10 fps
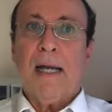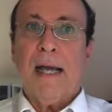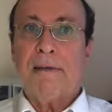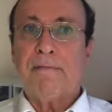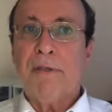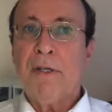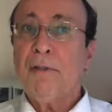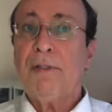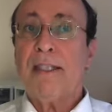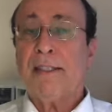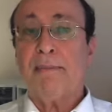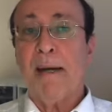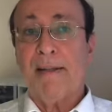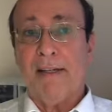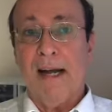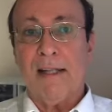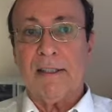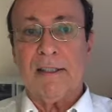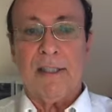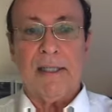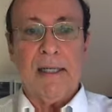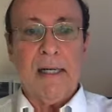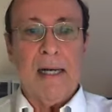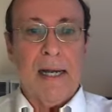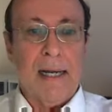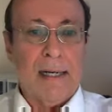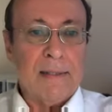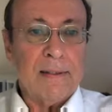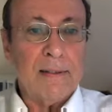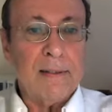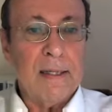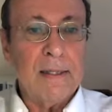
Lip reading: have used this methodology, and